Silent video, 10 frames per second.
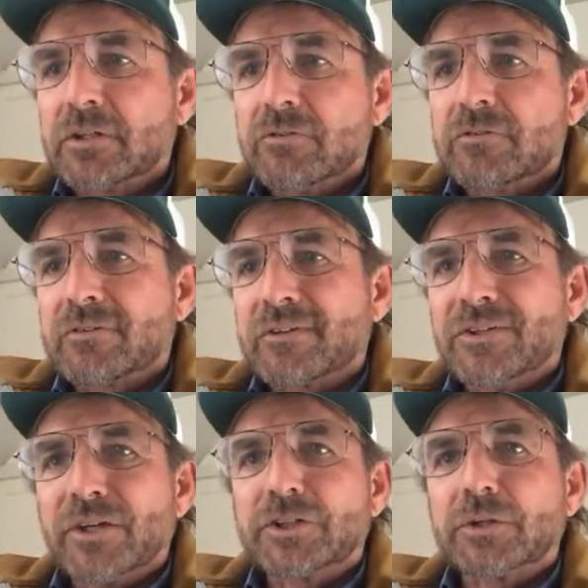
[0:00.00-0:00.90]
con-
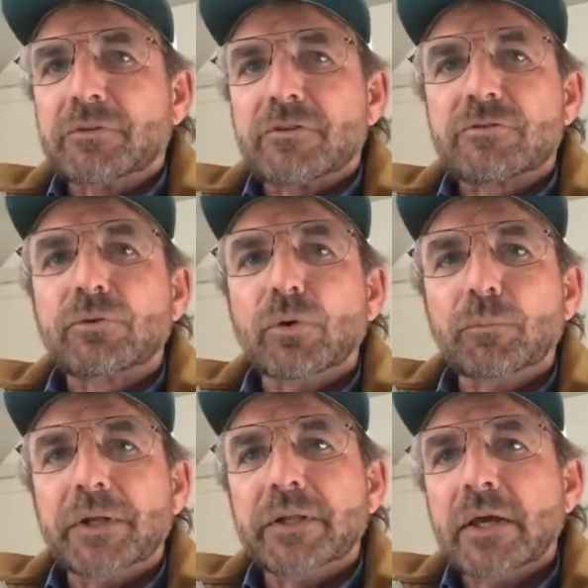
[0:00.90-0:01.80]
conjunction with the
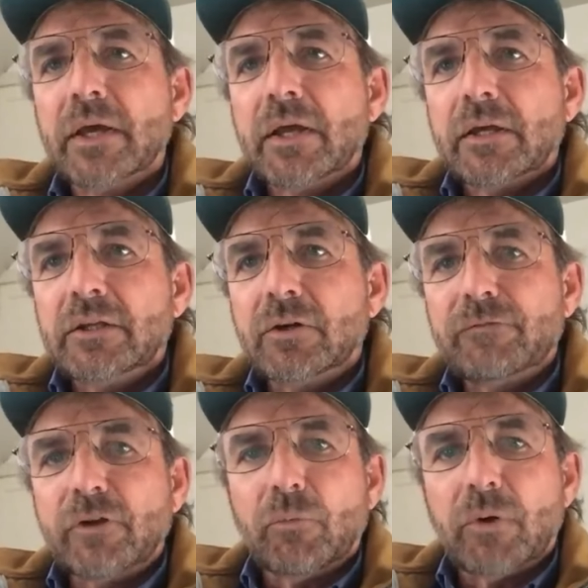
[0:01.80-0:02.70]
school, but you know,
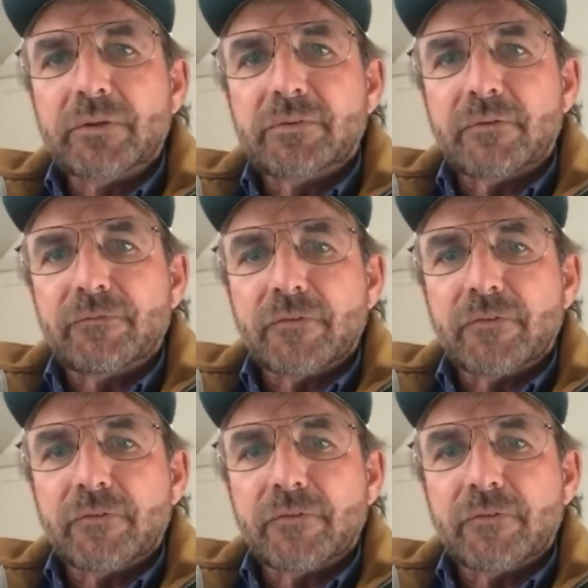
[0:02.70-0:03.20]
if y'all want,